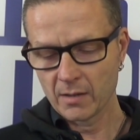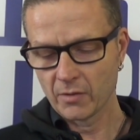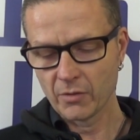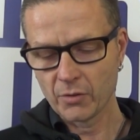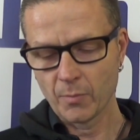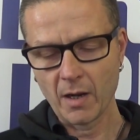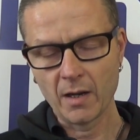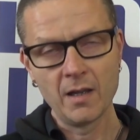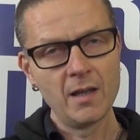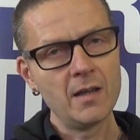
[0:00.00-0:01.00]
and her smile
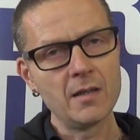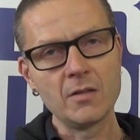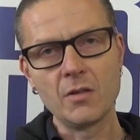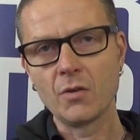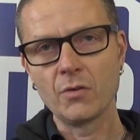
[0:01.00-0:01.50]
is not